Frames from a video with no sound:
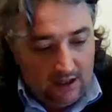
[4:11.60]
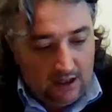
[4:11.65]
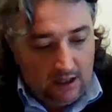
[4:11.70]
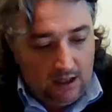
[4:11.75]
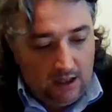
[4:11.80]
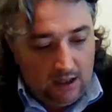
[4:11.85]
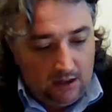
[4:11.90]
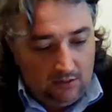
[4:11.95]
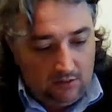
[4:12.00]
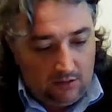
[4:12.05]

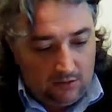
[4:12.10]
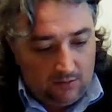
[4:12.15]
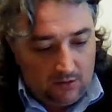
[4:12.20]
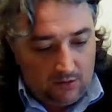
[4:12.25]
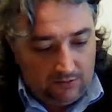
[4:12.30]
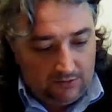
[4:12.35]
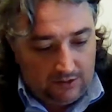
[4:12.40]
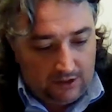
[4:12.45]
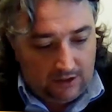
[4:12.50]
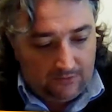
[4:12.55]

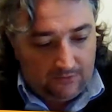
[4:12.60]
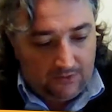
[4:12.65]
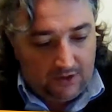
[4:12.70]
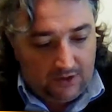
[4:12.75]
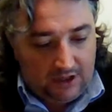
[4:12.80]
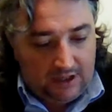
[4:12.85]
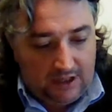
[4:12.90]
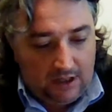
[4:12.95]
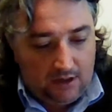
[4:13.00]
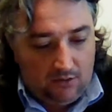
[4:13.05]
locomotive,
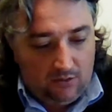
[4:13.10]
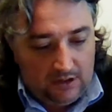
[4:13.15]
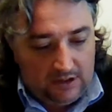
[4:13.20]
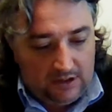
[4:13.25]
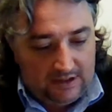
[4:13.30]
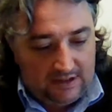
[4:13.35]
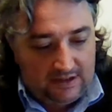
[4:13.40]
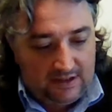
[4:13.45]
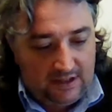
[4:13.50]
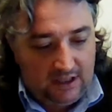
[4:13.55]
cold
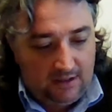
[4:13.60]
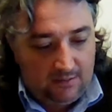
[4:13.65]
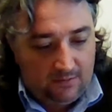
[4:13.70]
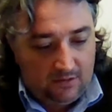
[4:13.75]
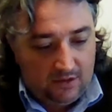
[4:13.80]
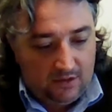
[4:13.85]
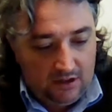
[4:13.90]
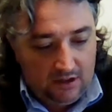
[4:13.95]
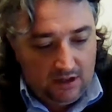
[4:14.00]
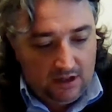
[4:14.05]

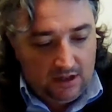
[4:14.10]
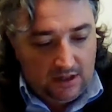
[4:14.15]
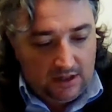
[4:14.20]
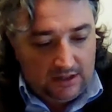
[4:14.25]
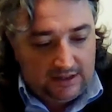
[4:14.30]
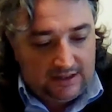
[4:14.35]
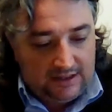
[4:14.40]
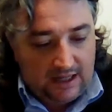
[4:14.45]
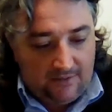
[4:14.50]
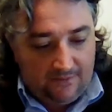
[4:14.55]
steam,
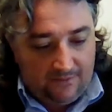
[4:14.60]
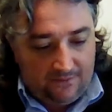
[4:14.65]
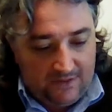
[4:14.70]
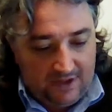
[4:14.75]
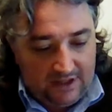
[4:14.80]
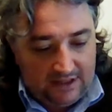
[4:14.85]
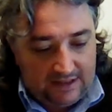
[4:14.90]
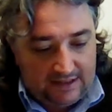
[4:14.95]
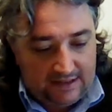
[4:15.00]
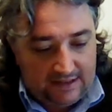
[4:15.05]

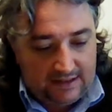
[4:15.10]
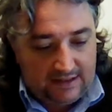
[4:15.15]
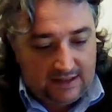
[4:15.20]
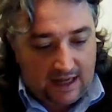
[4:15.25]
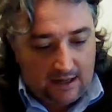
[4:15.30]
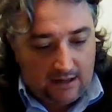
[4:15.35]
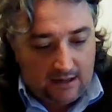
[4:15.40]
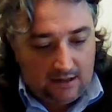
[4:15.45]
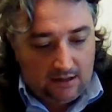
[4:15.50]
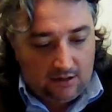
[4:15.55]
something
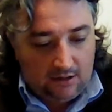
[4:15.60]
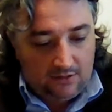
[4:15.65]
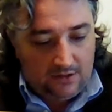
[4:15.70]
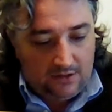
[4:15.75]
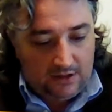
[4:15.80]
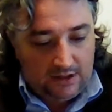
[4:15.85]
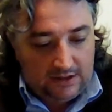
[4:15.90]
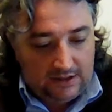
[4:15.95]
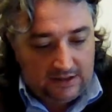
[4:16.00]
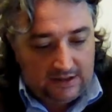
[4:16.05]
stuck on
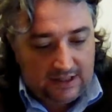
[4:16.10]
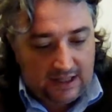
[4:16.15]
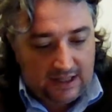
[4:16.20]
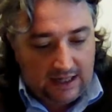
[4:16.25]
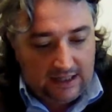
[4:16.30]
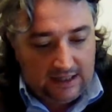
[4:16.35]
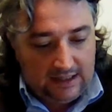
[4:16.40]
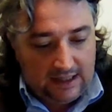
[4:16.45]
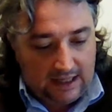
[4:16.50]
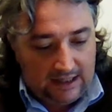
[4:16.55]
the
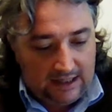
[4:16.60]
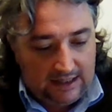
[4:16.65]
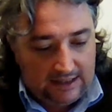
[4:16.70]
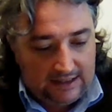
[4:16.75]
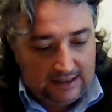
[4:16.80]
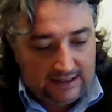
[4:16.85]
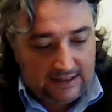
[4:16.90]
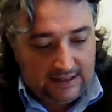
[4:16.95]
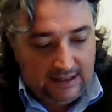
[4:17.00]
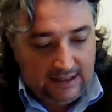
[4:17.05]
inside like a
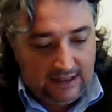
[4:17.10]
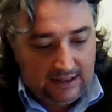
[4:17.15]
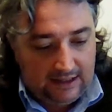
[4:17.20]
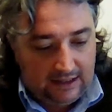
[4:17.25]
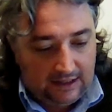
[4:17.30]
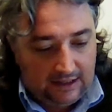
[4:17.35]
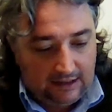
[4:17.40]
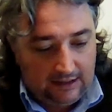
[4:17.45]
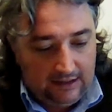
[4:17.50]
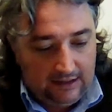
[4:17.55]

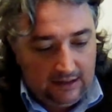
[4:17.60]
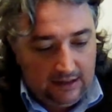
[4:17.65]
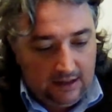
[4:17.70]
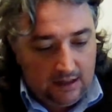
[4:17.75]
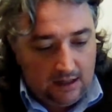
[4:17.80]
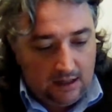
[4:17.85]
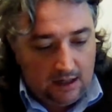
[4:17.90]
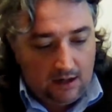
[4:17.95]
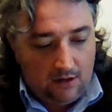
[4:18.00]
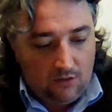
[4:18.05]
sticker,
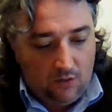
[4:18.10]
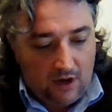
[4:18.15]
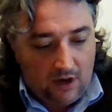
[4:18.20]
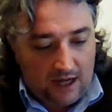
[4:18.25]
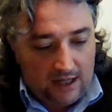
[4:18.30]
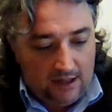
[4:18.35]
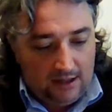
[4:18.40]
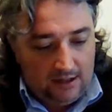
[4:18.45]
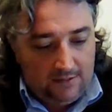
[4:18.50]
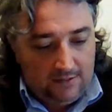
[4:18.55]
a
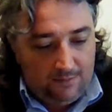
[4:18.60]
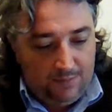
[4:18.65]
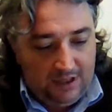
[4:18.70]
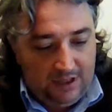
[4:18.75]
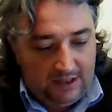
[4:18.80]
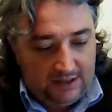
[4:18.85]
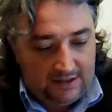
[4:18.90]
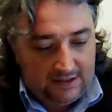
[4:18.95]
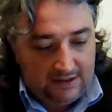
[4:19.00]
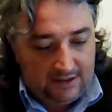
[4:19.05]
wild
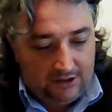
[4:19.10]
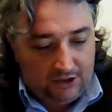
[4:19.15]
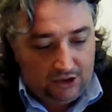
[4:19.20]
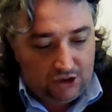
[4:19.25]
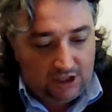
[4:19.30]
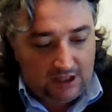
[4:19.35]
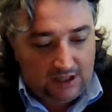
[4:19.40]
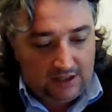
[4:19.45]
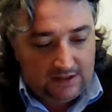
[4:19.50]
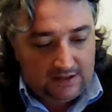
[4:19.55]
beast
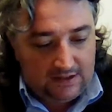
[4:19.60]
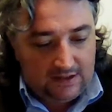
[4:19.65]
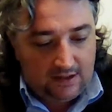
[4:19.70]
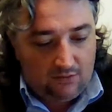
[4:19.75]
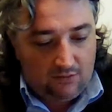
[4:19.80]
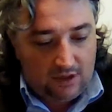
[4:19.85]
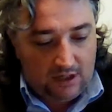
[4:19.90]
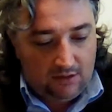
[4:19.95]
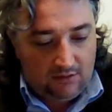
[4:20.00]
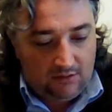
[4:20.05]
chased
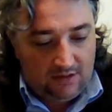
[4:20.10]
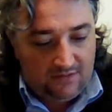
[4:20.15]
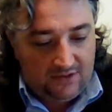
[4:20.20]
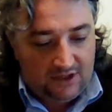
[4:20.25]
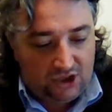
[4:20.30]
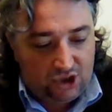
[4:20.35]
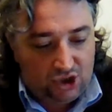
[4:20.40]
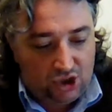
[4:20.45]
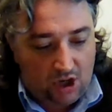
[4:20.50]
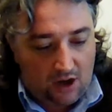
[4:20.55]
away with the
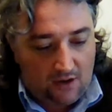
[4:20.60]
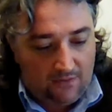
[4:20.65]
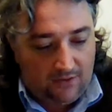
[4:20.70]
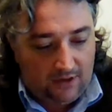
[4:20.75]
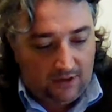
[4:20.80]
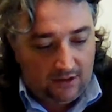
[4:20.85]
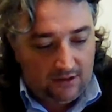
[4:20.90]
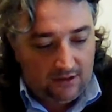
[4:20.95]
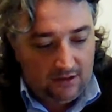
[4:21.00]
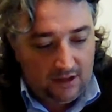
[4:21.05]

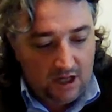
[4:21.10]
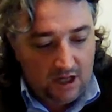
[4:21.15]
shovel.